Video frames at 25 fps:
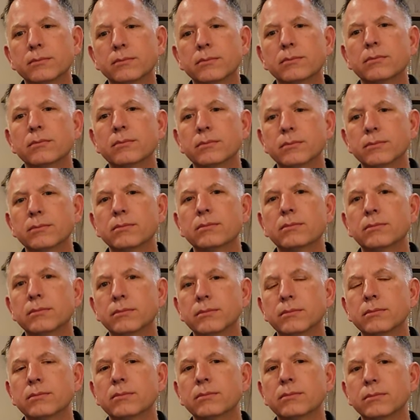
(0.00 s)

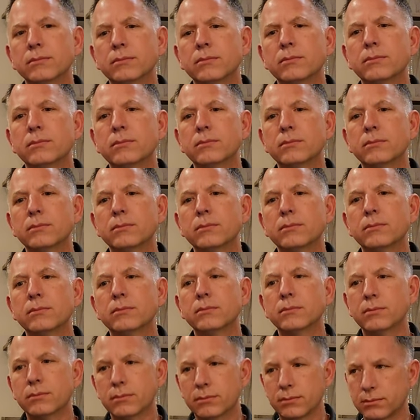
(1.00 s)

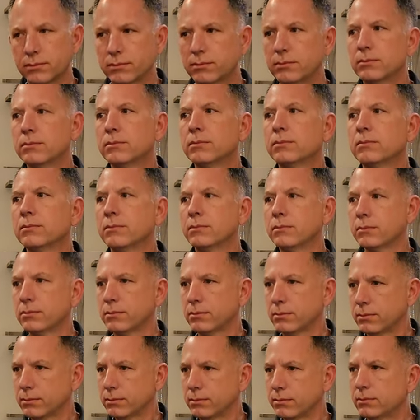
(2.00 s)

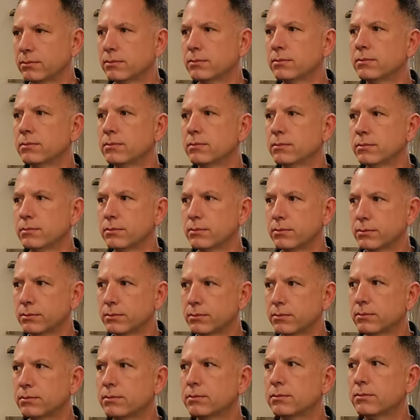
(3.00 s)

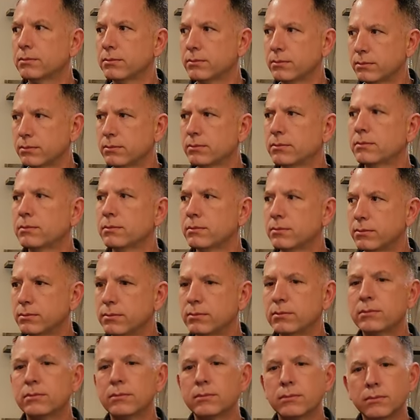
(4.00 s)

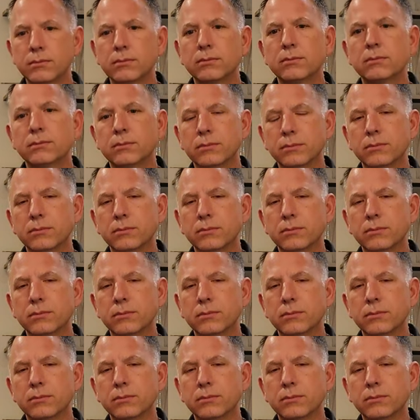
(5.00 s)
The person shown says nothing.